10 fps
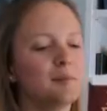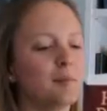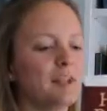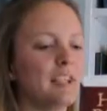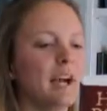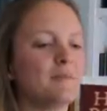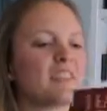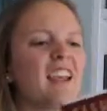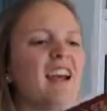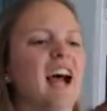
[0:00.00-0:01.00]
But yeah,
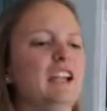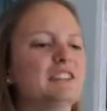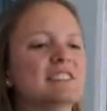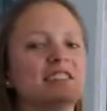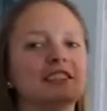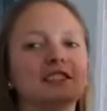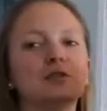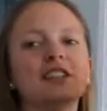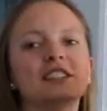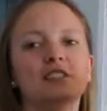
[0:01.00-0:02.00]
and you can see this
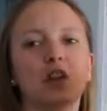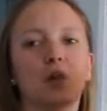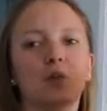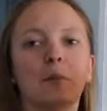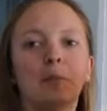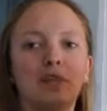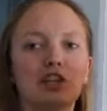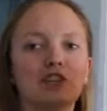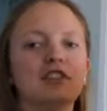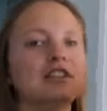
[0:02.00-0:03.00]
one is a lot
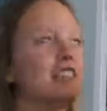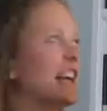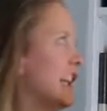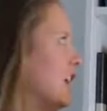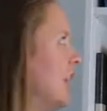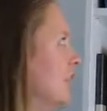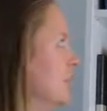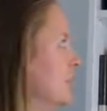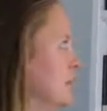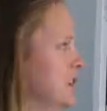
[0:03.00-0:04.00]
bigger than
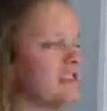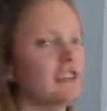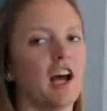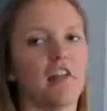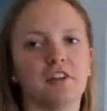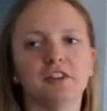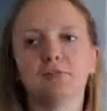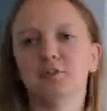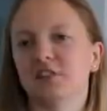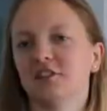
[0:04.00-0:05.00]
many of the
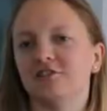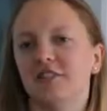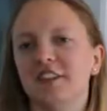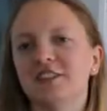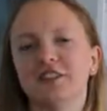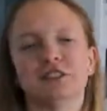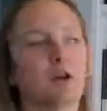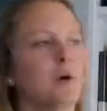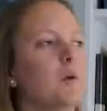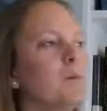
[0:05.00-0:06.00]
others because French is
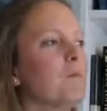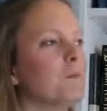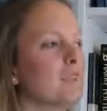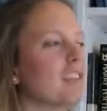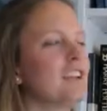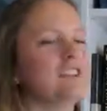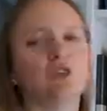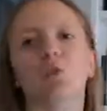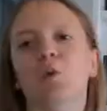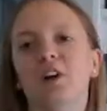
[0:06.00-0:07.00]
so
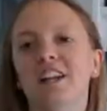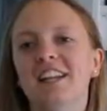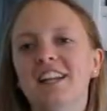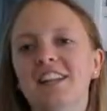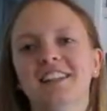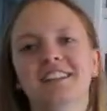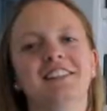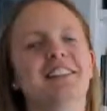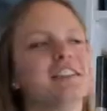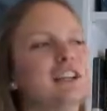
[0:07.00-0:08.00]
wordy.
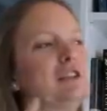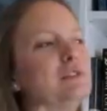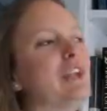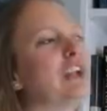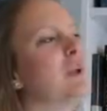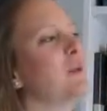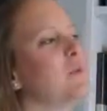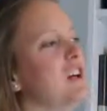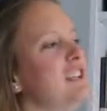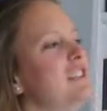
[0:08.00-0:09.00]
They use a lot of
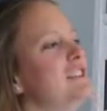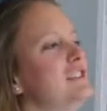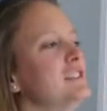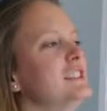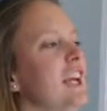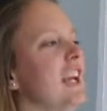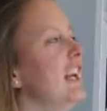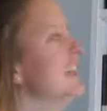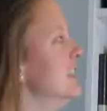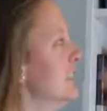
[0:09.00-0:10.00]
words to say